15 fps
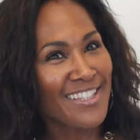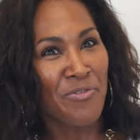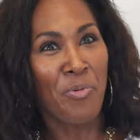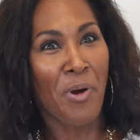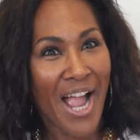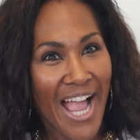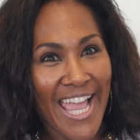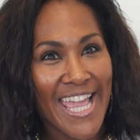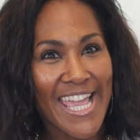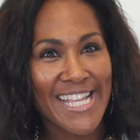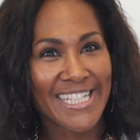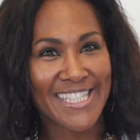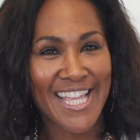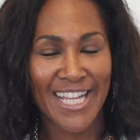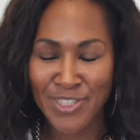
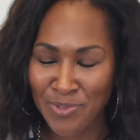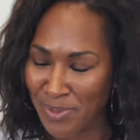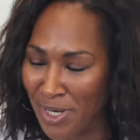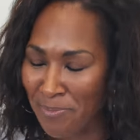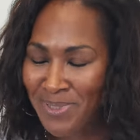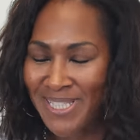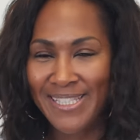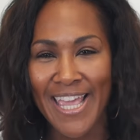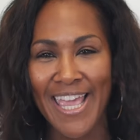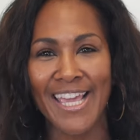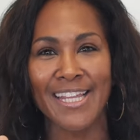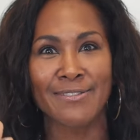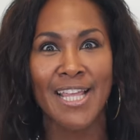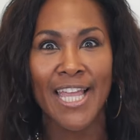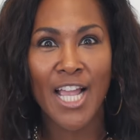Right. That's what I'm saying.
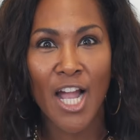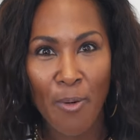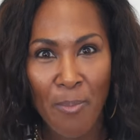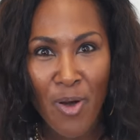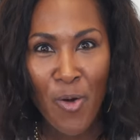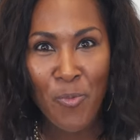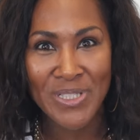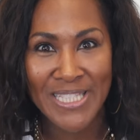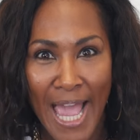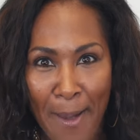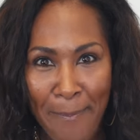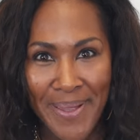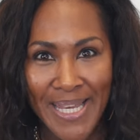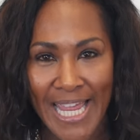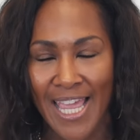I'm like, come on. What's
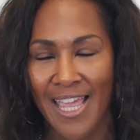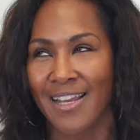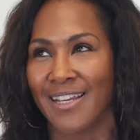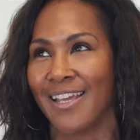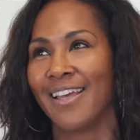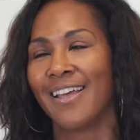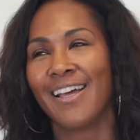happening?